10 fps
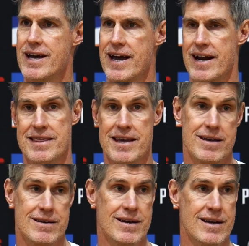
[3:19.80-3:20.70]
And I
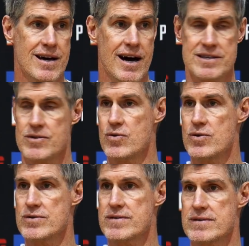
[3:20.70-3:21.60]
think Aussie
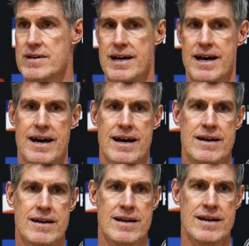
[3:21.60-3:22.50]
Rules
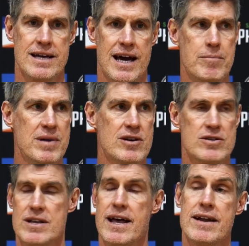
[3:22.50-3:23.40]
kind of
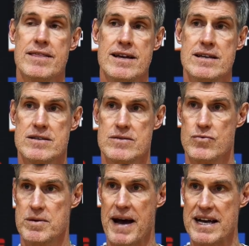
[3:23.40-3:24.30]
mirrors a lot of things
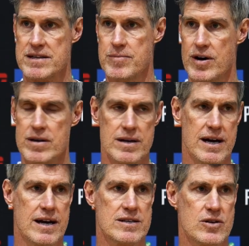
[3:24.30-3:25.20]
with basketball.
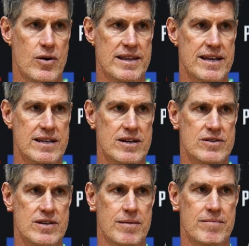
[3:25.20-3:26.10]
So I think
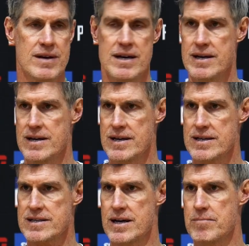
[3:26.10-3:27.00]
there's
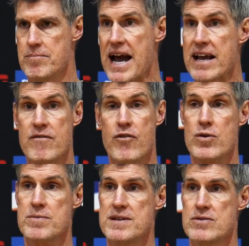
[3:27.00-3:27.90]
some back and
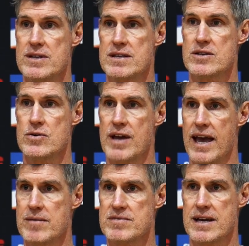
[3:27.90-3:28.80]
forth between the two
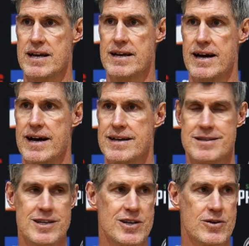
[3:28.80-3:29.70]
games, and
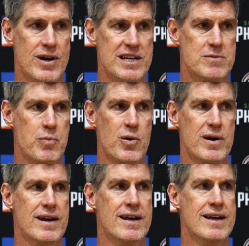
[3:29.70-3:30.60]
it's such a great
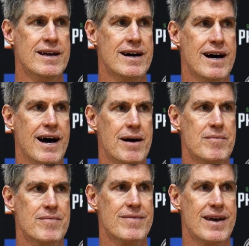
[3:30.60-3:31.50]
sport.
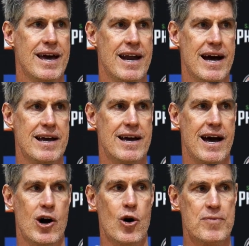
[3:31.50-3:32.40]
And
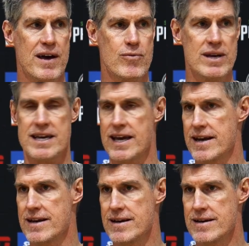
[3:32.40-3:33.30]
I hope that we
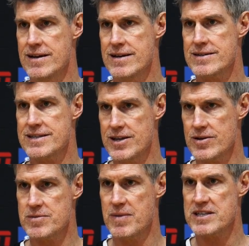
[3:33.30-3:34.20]
can steal as